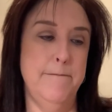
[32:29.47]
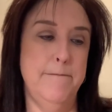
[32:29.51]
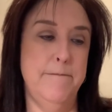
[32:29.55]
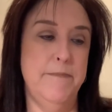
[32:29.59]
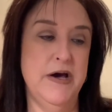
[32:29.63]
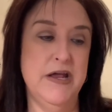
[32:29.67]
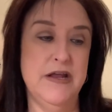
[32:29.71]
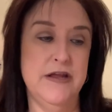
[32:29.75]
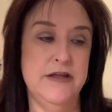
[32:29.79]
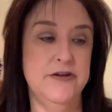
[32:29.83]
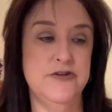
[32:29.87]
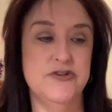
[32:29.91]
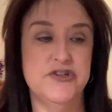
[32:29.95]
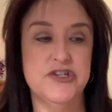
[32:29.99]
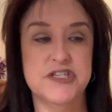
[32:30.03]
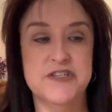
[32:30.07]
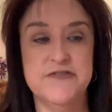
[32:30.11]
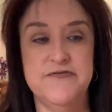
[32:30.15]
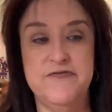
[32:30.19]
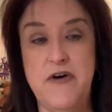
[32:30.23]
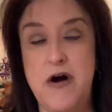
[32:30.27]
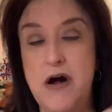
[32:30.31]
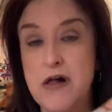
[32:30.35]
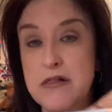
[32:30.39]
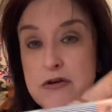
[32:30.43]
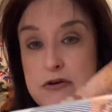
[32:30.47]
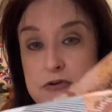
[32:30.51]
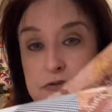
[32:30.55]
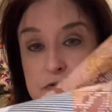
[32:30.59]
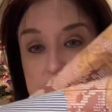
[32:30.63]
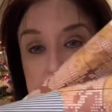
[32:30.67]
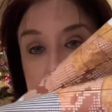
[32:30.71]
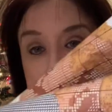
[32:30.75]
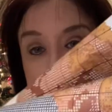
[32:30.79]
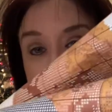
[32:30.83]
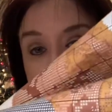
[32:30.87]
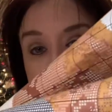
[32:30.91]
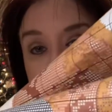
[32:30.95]
But you just follow
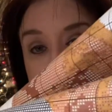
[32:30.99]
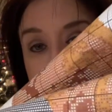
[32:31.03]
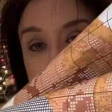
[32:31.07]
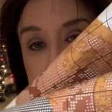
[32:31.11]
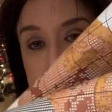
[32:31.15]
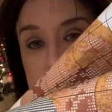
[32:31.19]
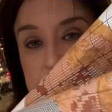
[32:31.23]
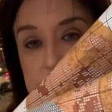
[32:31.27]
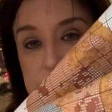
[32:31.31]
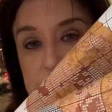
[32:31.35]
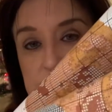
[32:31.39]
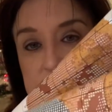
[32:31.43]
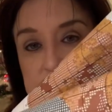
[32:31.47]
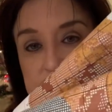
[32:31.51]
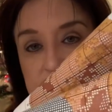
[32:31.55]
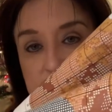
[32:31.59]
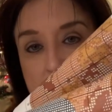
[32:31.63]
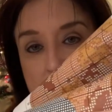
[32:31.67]
the you just